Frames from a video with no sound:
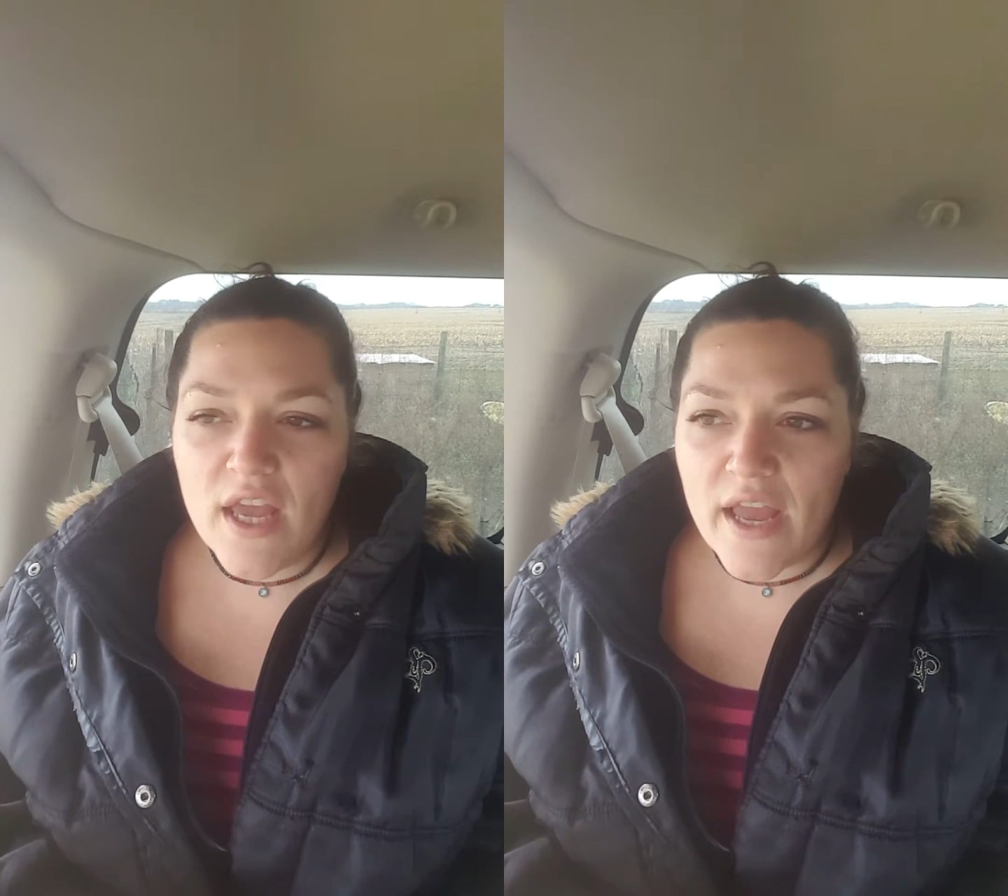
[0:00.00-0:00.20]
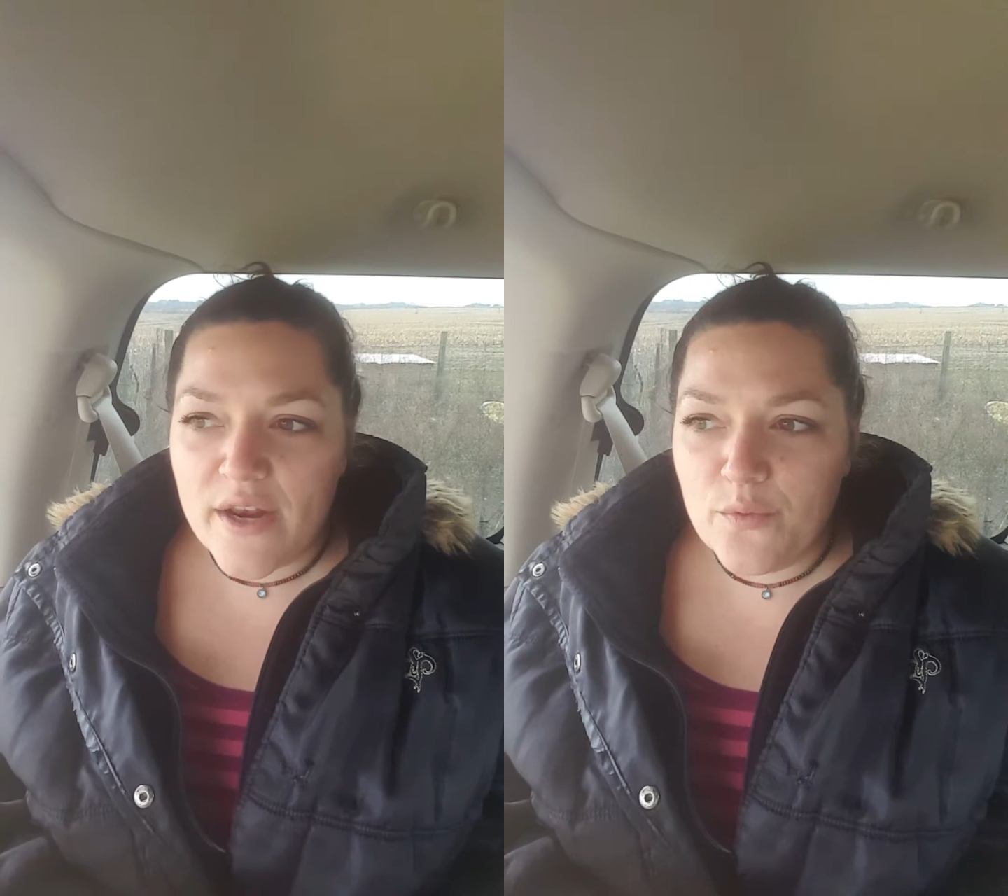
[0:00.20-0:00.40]

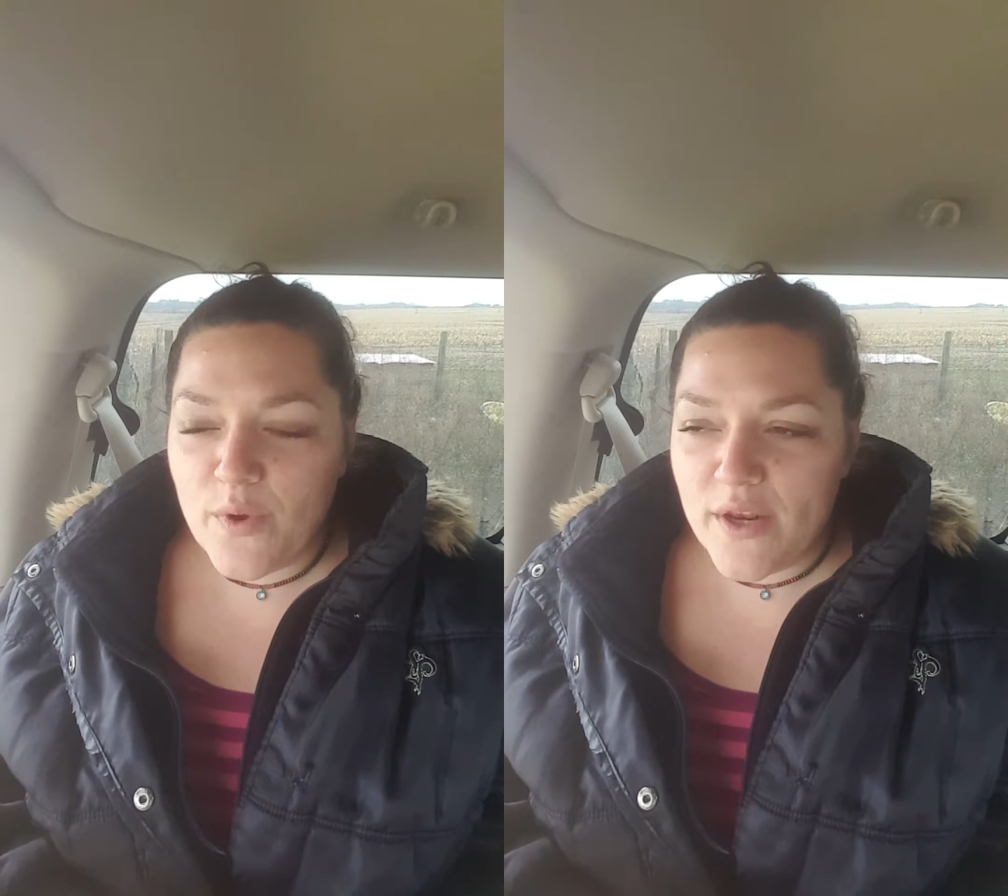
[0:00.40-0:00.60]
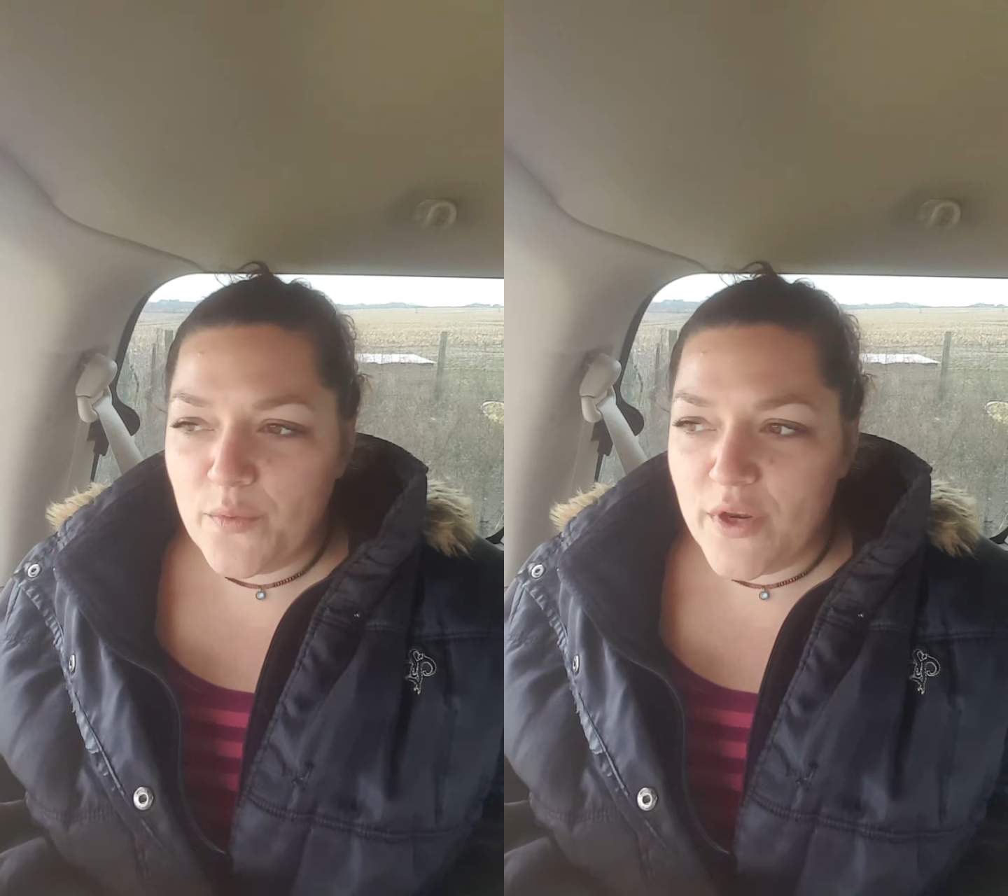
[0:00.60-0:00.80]
And
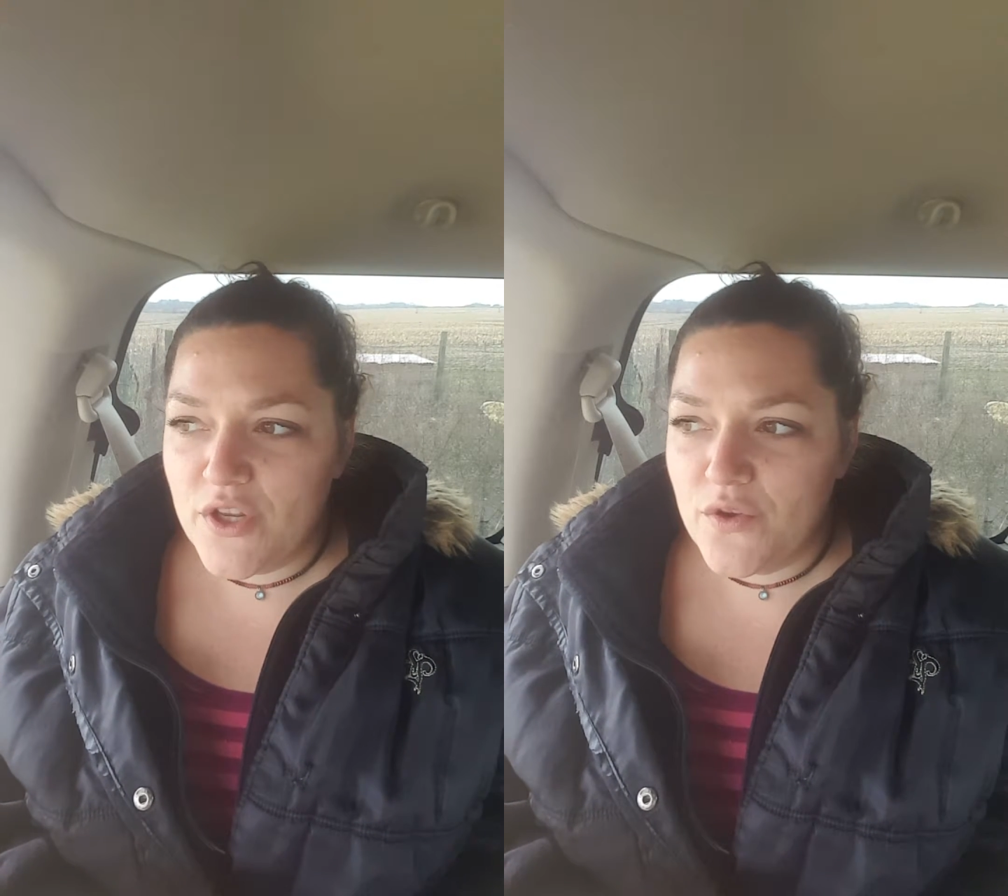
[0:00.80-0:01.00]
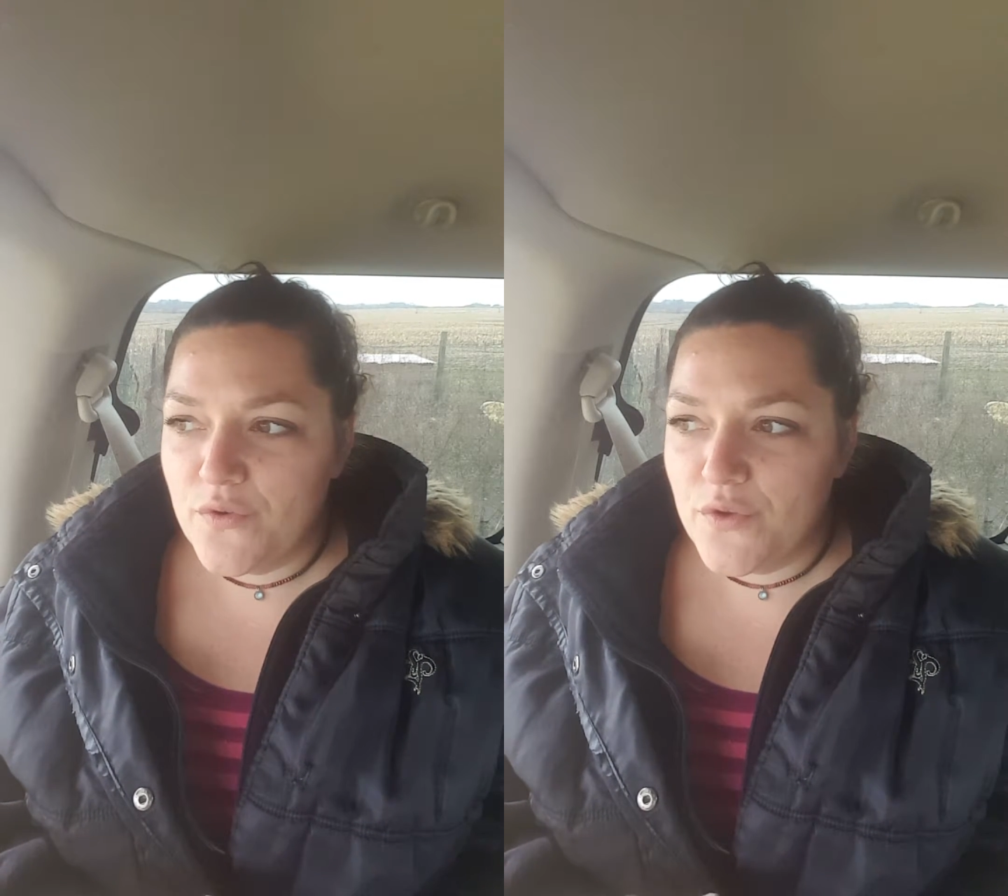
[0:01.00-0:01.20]
when
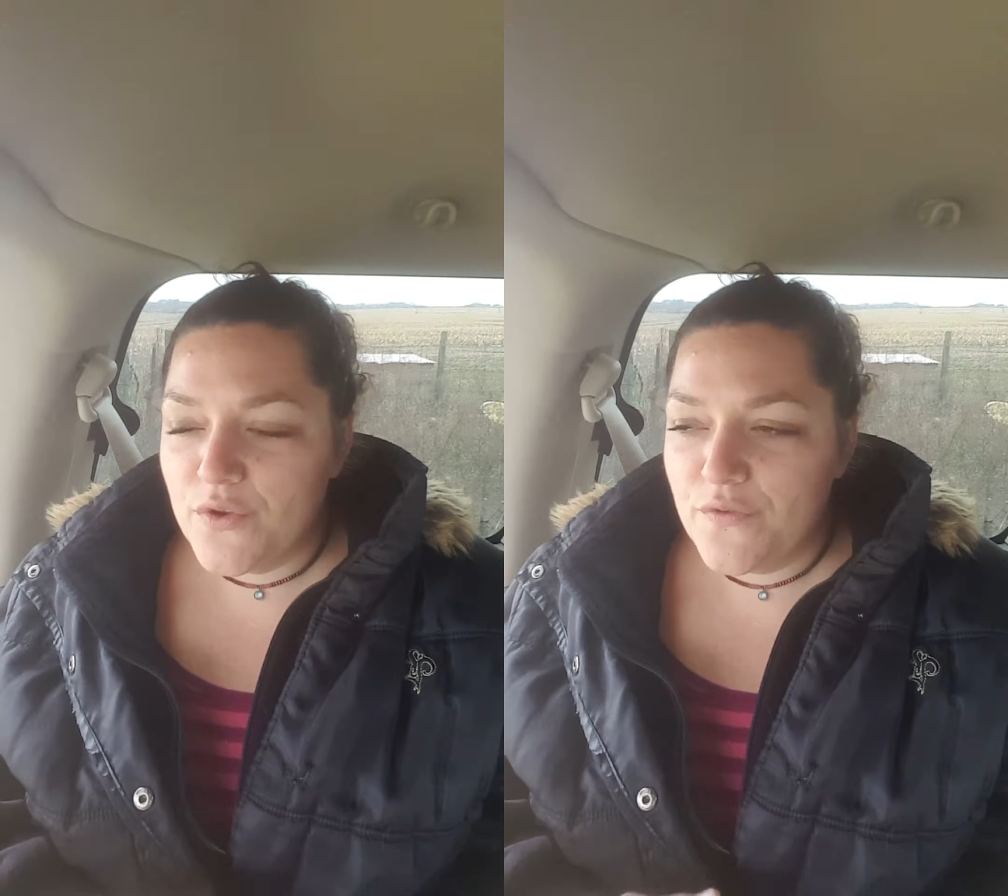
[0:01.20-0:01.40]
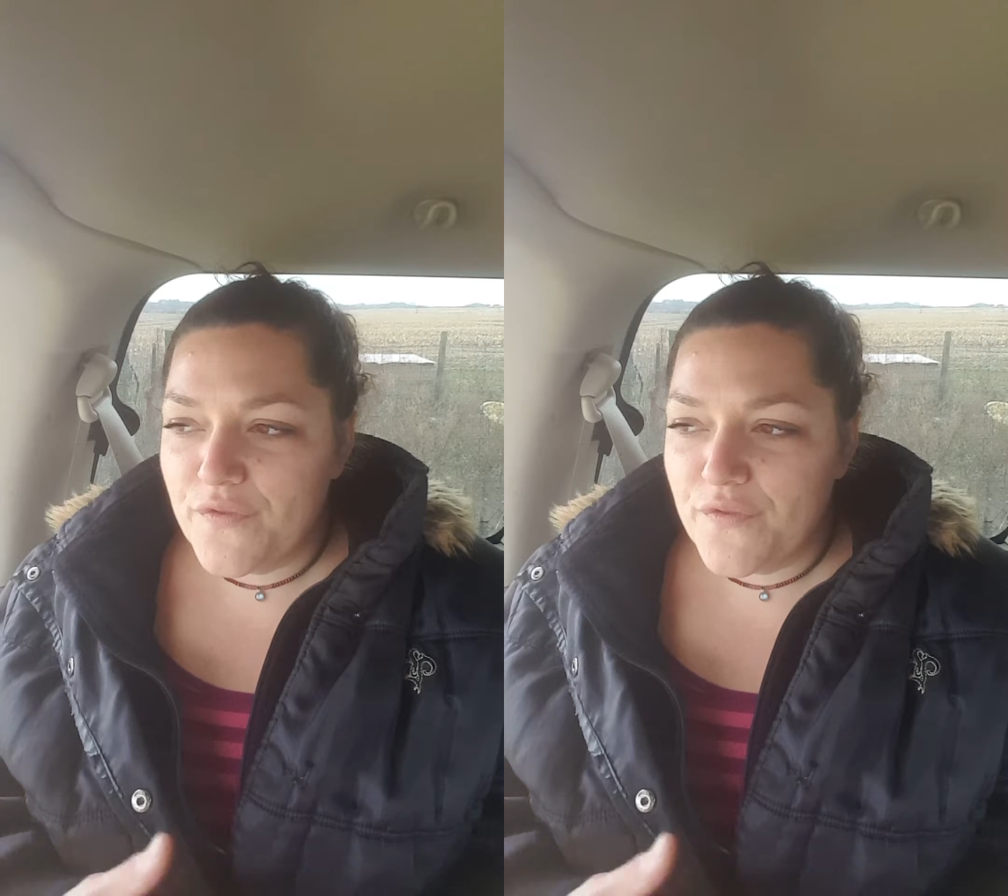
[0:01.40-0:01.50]
you